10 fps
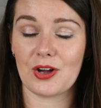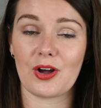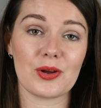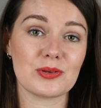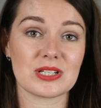
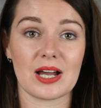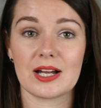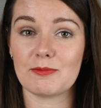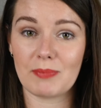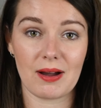go to
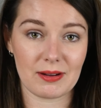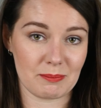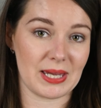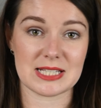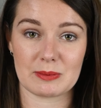kind of
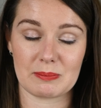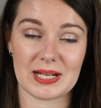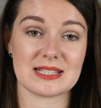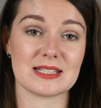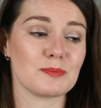bargain basement
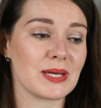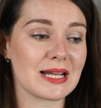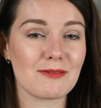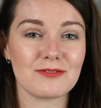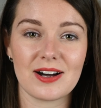places,
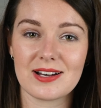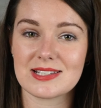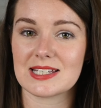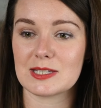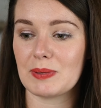pick up vases,